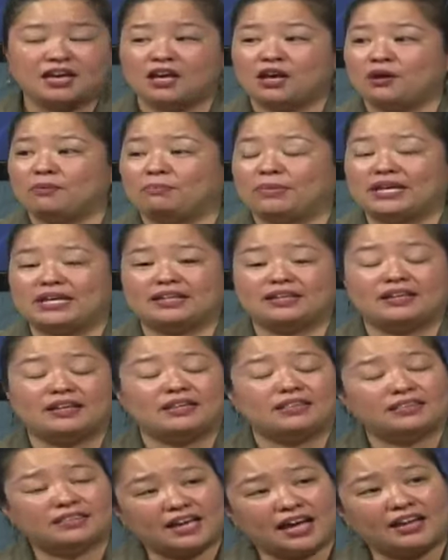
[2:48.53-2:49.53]
But
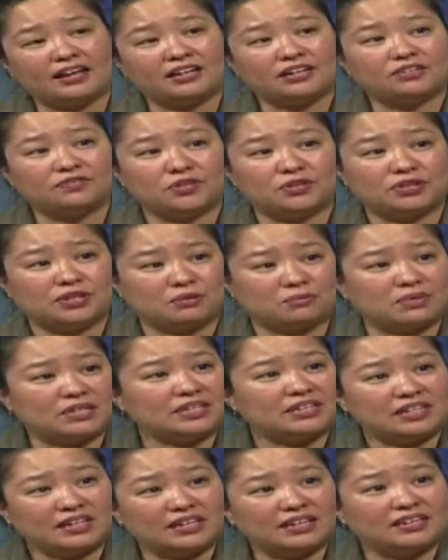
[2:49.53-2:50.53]
that interview that we
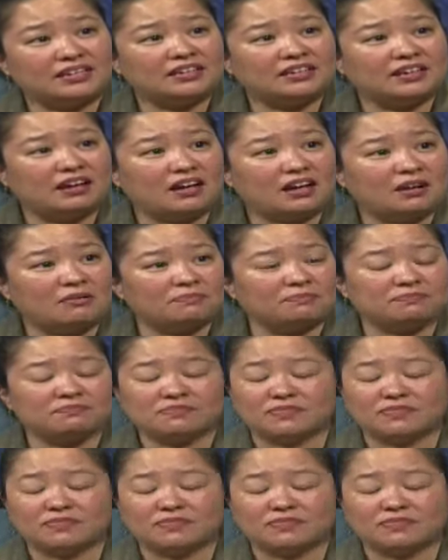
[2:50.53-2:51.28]
did, um,